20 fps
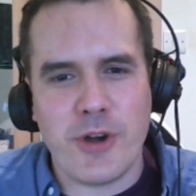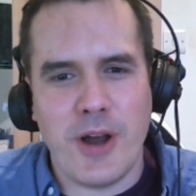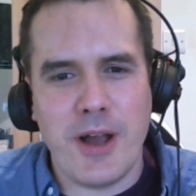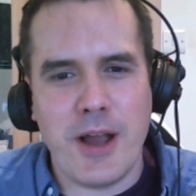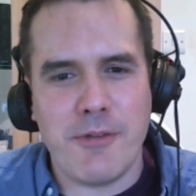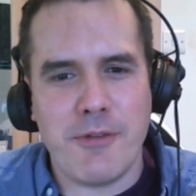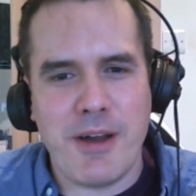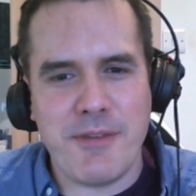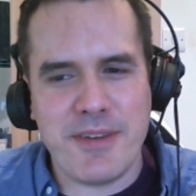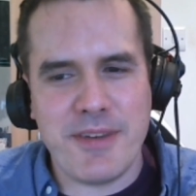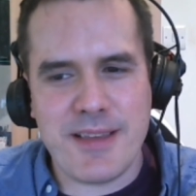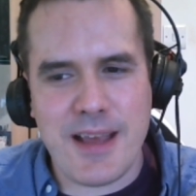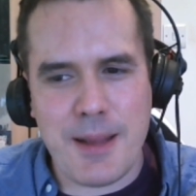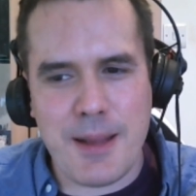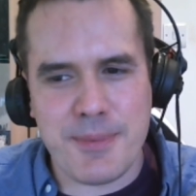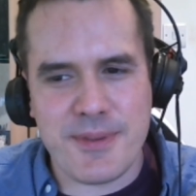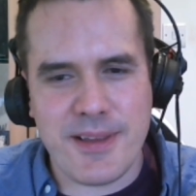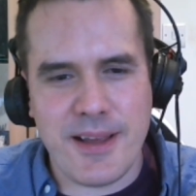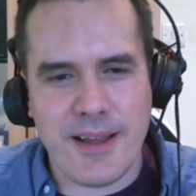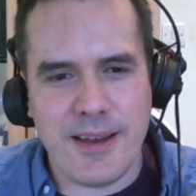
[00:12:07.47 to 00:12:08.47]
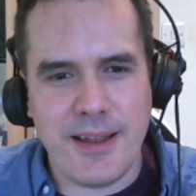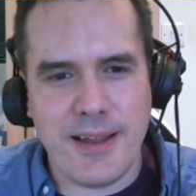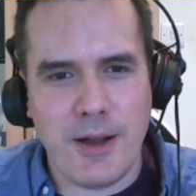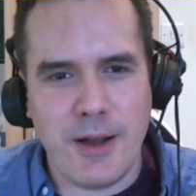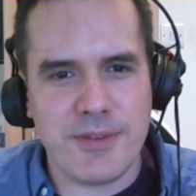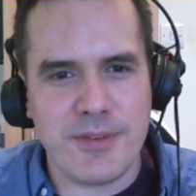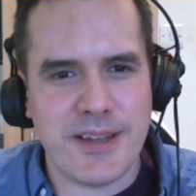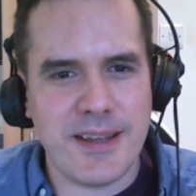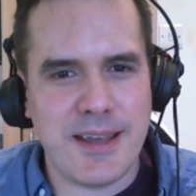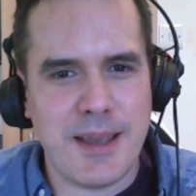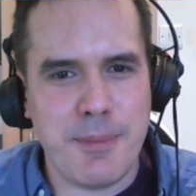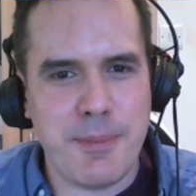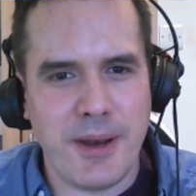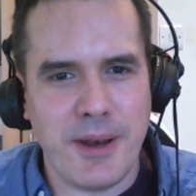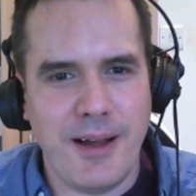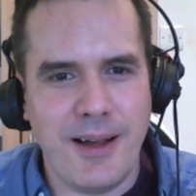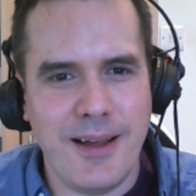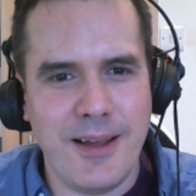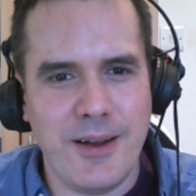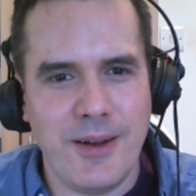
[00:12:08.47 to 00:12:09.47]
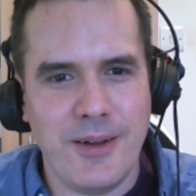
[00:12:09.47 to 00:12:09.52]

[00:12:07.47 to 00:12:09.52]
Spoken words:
to try out Ravi's apps, then obviously keep an eye